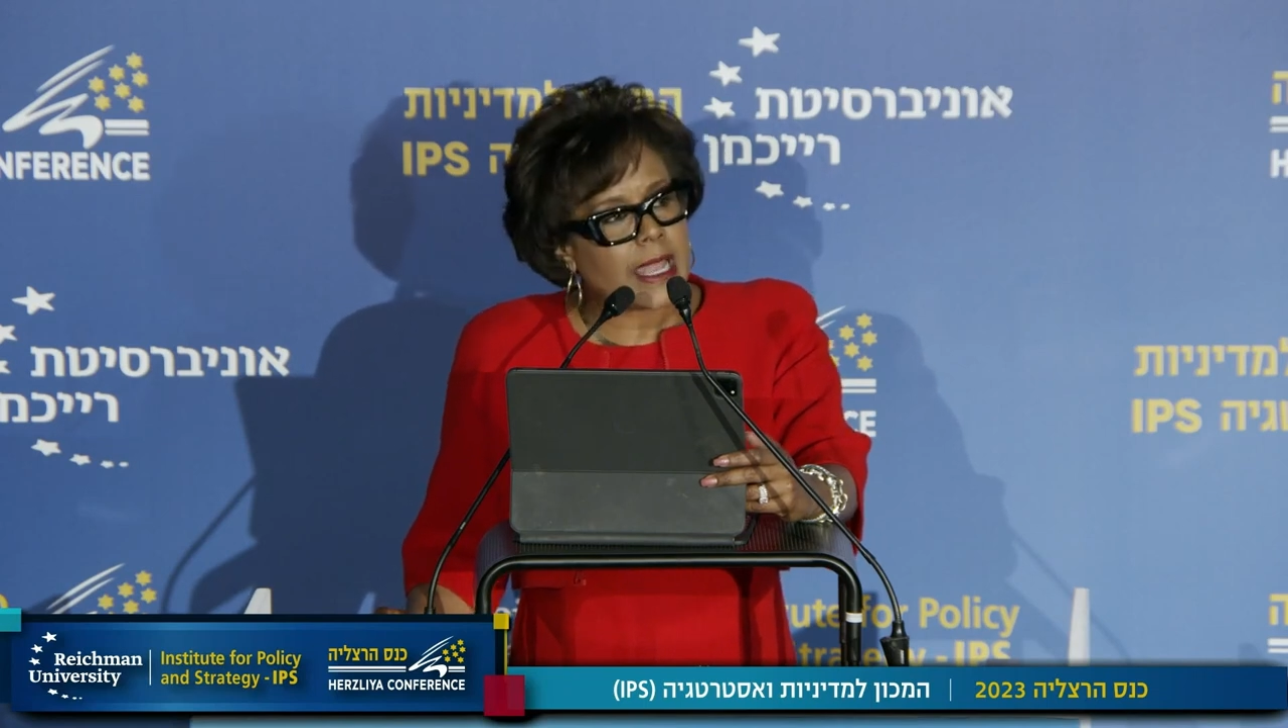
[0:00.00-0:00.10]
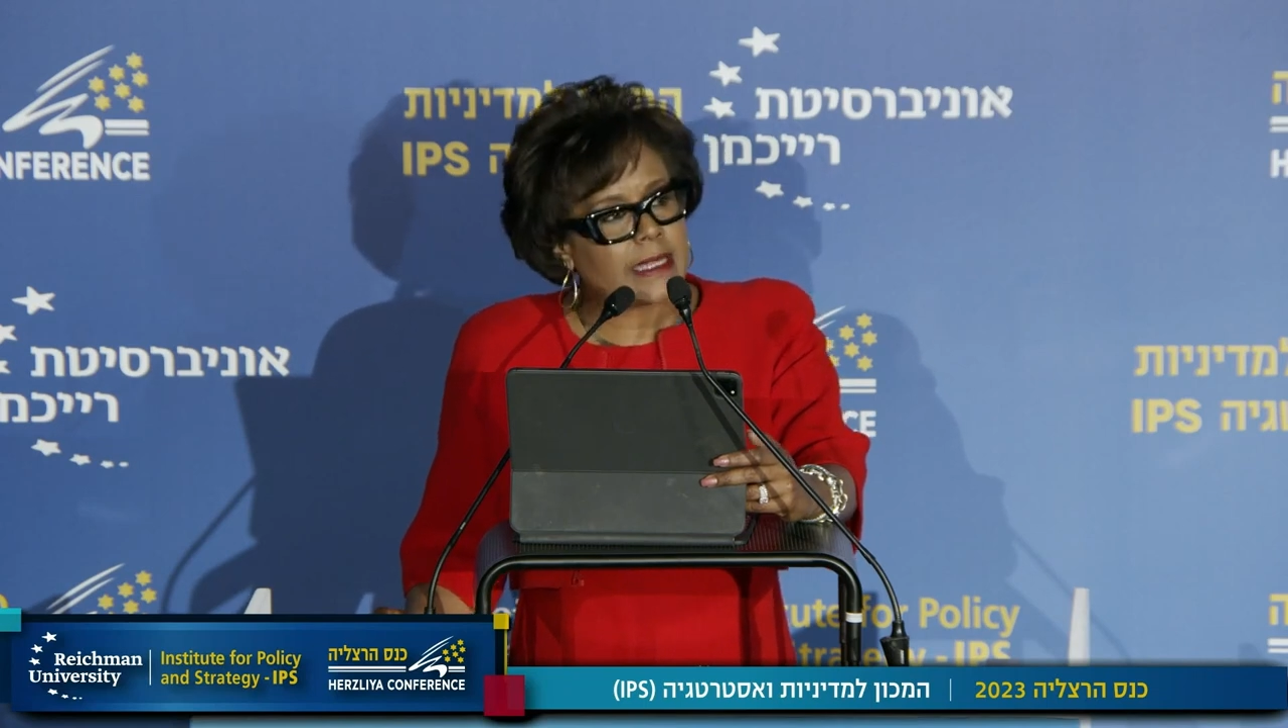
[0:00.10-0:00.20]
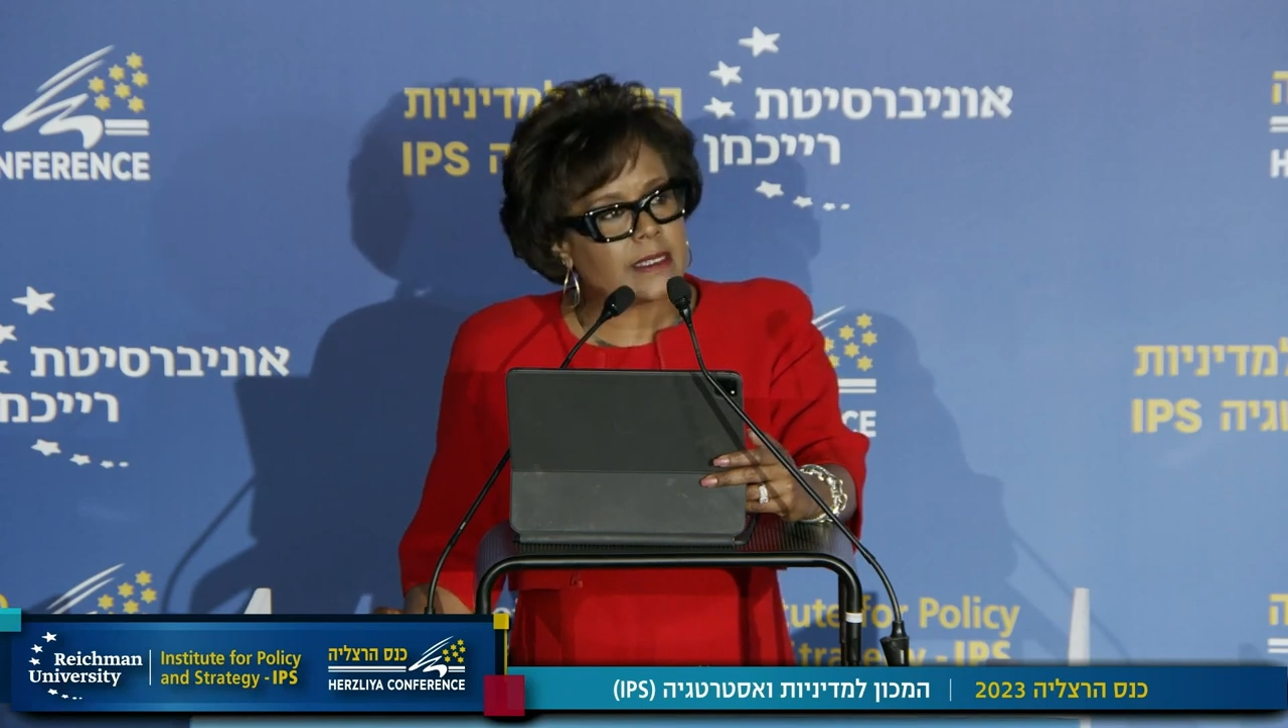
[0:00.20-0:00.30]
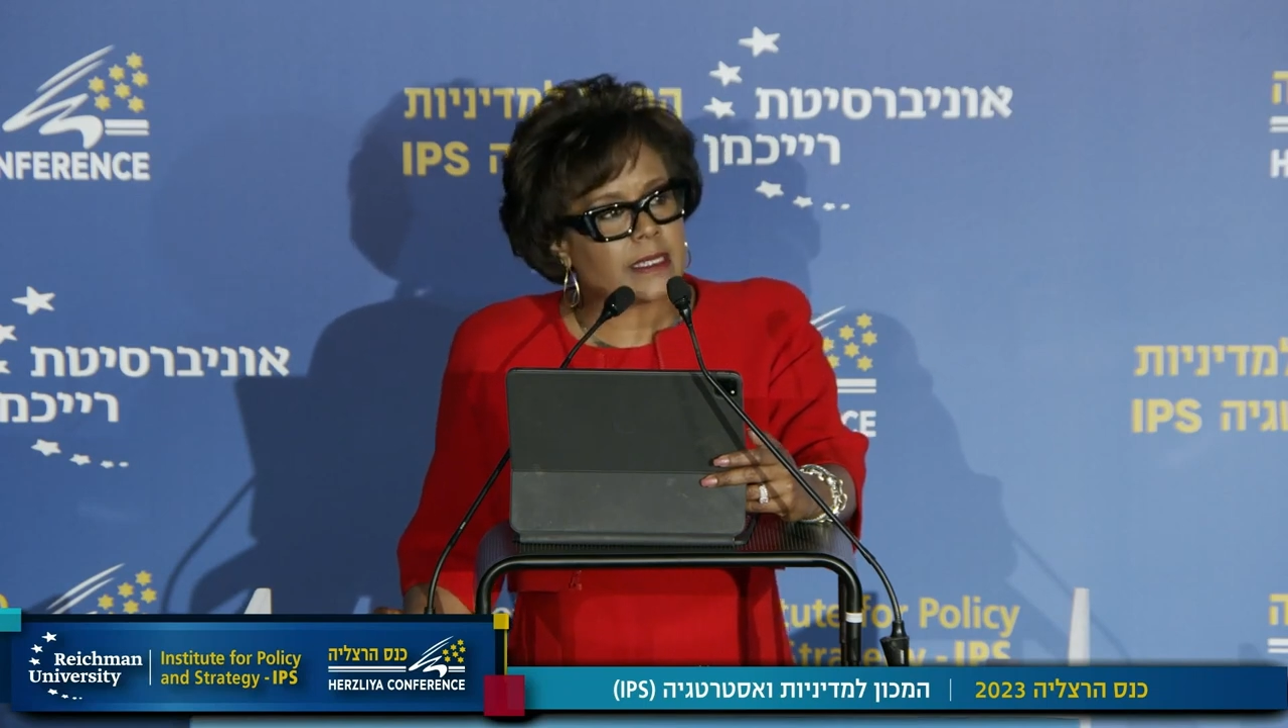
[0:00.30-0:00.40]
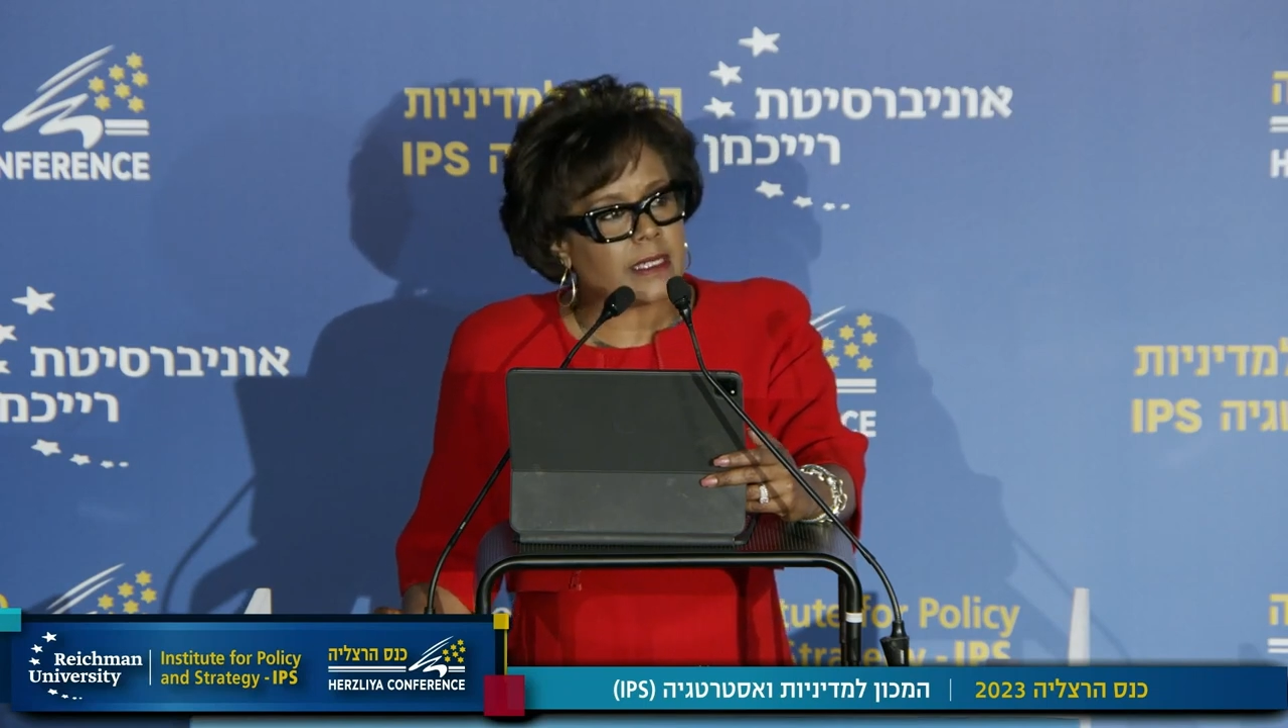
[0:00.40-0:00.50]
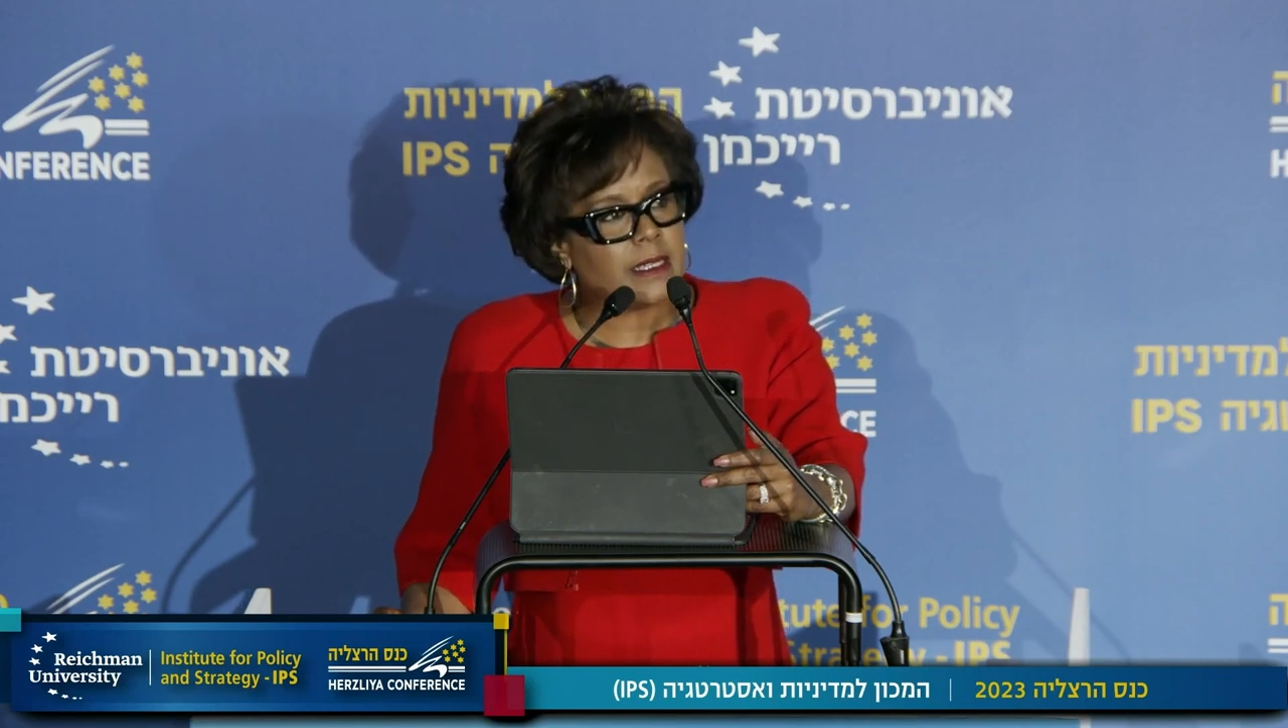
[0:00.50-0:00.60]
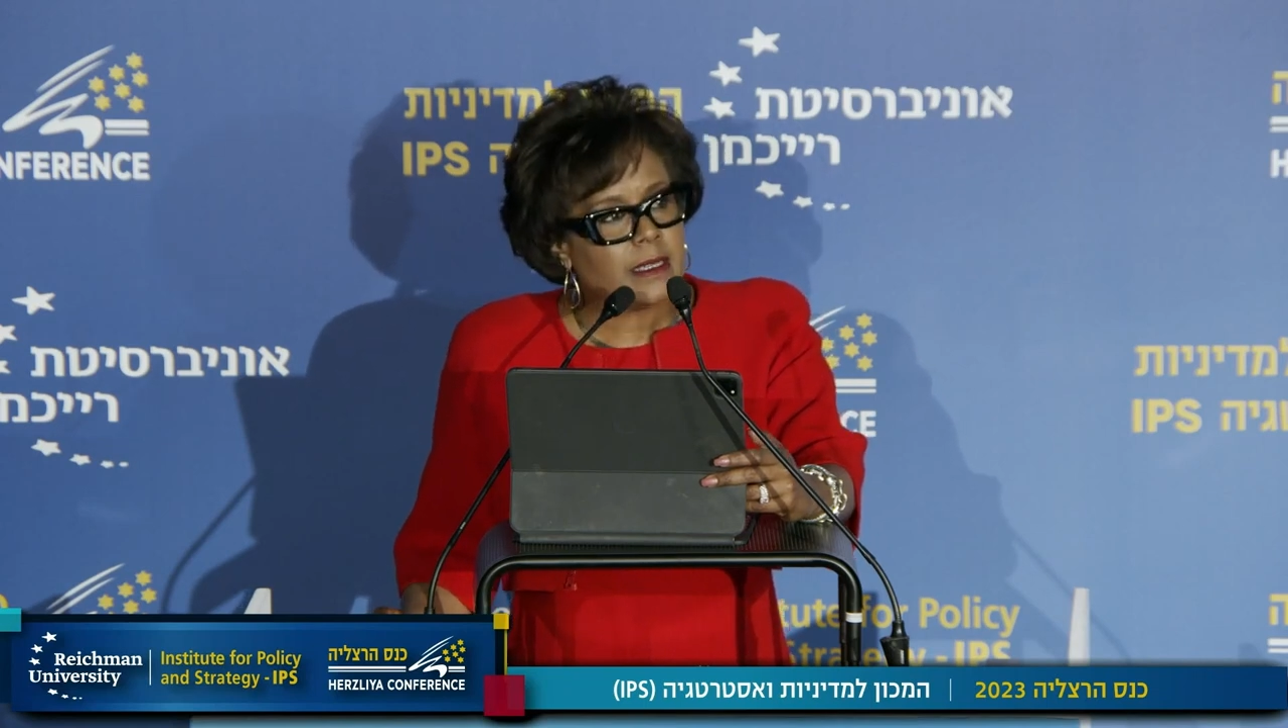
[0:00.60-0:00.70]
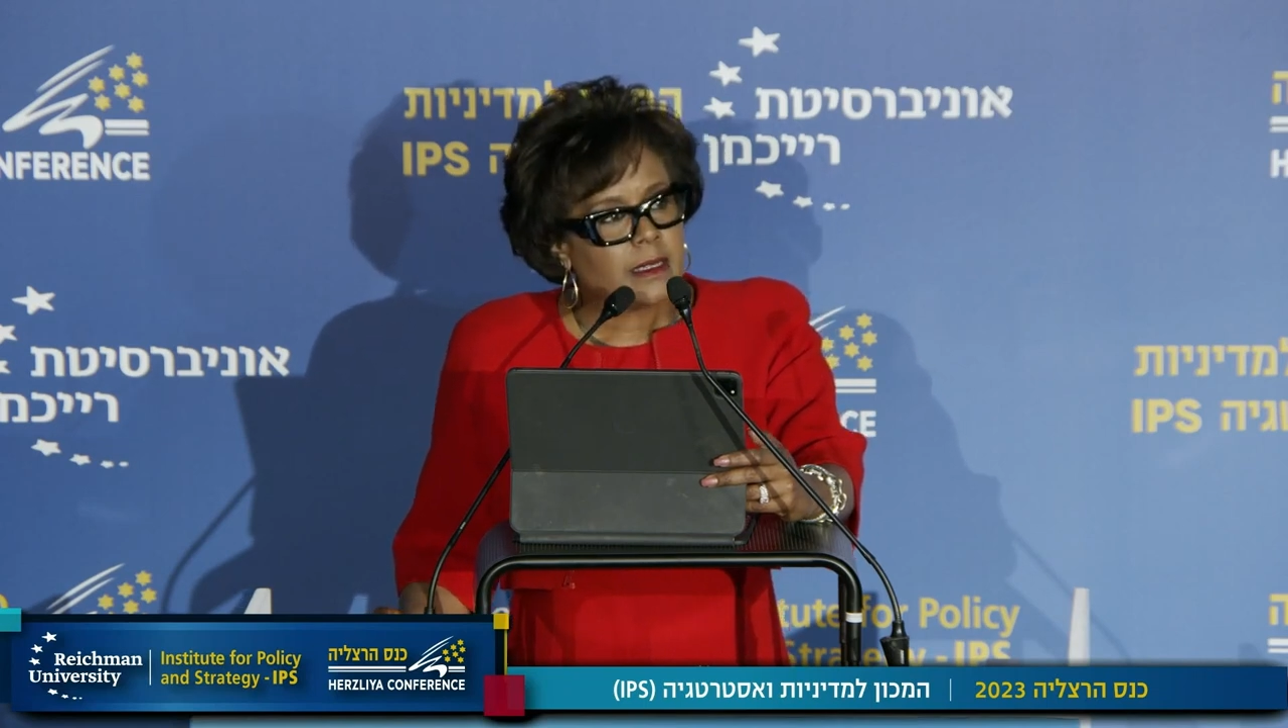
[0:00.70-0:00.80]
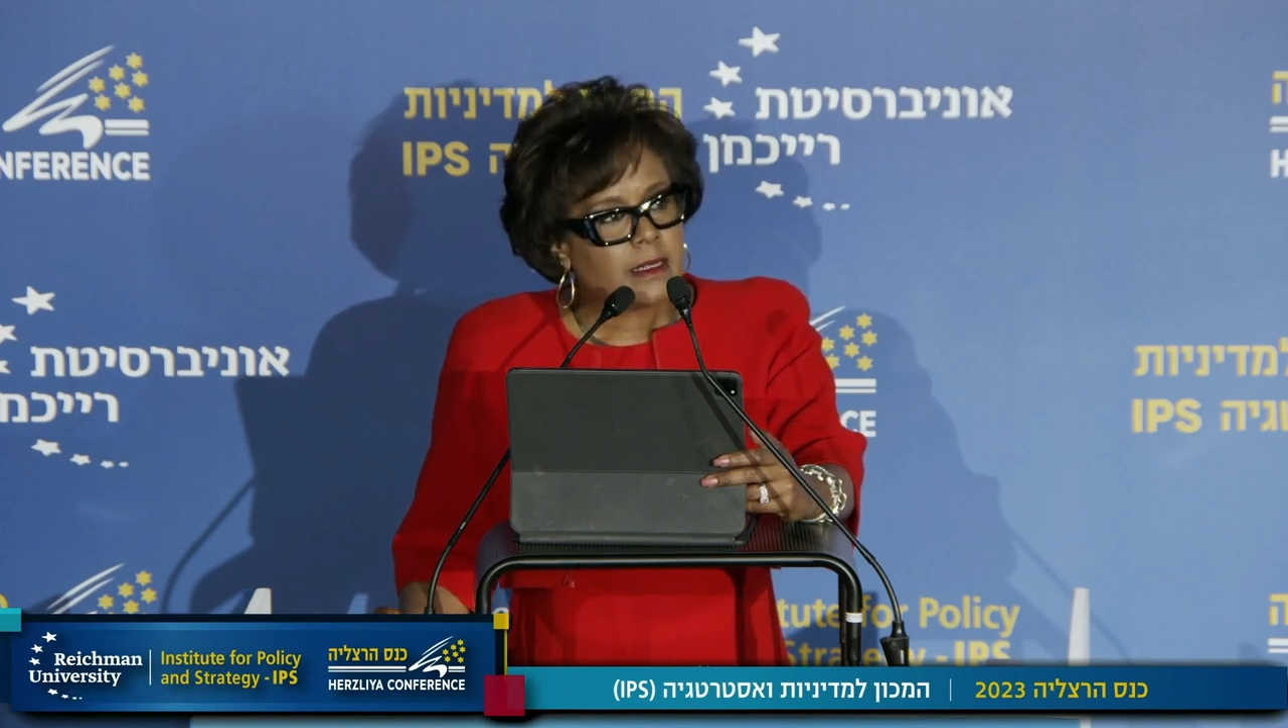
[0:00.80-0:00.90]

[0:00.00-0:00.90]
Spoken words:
ended,